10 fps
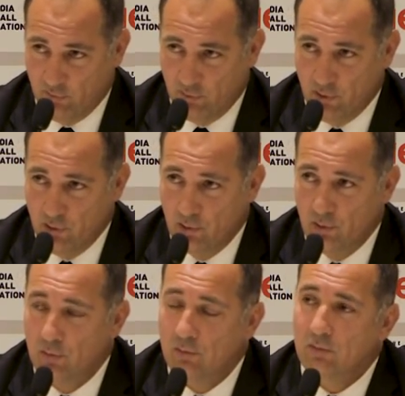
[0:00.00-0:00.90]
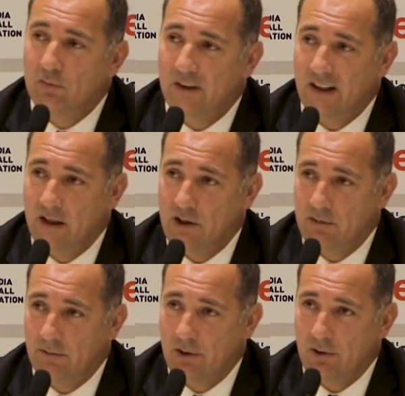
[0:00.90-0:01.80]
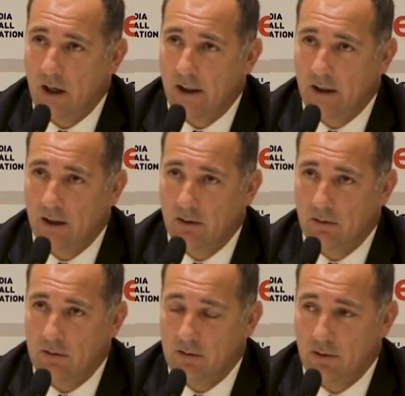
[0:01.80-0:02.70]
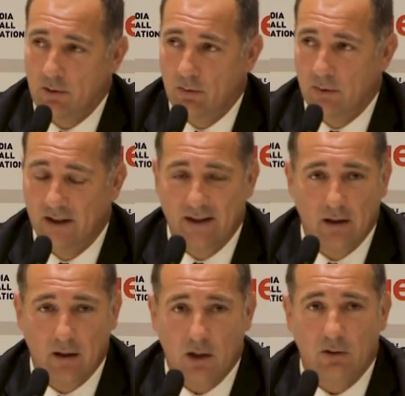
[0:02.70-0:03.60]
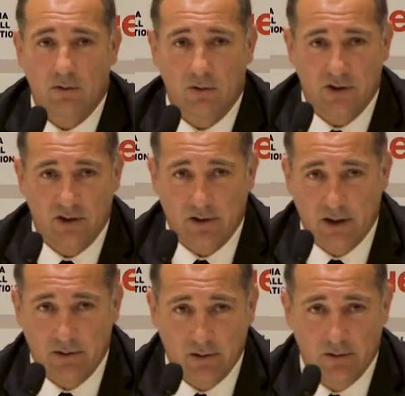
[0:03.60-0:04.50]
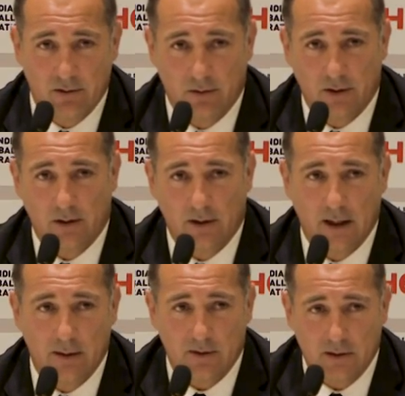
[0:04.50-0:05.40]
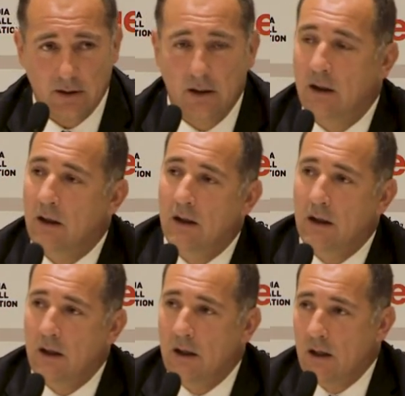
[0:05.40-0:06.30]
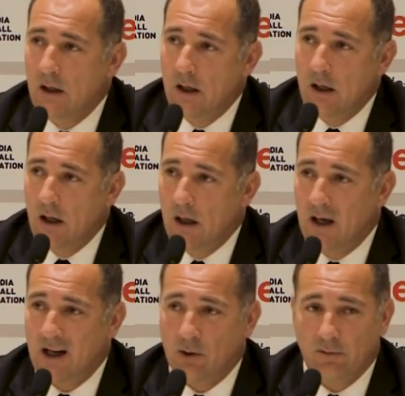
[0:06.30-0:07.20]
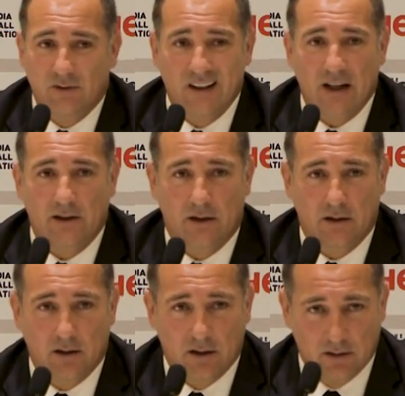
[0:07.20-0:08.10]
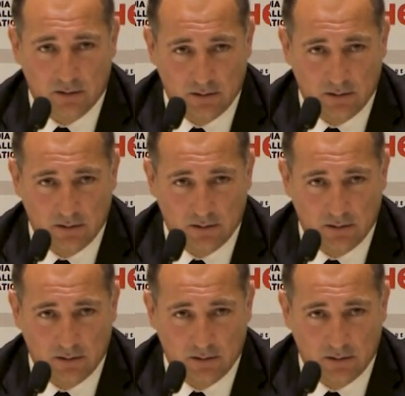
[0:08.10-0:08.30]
few things which I can consume in lack of concentration during the games, lack of tactical